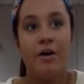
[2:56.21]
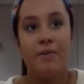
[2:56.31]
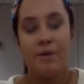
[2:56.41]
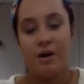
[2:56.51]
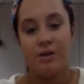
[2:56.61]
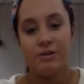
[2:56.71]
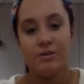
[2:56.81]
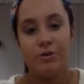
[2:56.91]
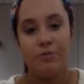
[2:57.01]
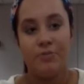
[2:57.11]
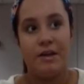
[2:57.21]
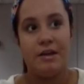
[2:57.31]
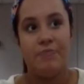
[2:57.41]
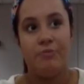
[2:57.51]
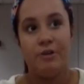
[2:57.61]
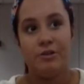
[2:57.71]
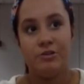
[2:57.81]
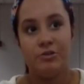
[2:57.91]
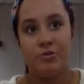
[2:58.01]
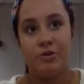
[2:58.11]
We also hope that name brand
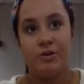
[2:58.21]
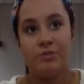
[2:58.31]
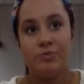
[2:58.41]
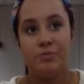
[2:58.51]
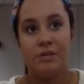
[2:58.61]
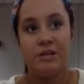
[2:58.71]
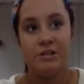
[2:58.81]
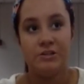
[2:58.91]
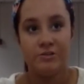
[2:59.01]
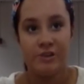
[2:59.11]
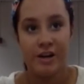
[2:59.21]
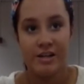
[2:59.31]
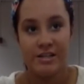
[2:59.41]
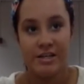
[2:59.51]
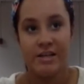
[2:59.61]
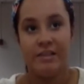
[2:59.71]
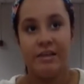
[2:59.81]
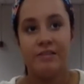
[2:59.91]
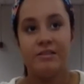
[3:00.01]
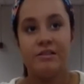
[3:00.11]
stores will begin to use our idea and
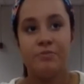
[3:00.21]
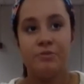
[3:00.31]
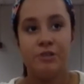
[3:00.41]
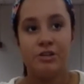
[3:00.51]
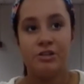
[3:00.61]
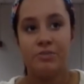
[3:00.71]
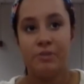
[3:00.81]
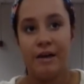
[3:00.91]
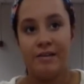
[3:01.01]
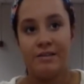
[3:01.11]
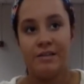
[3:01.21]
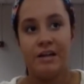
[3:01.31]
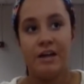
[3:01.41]
lessen the production of plastic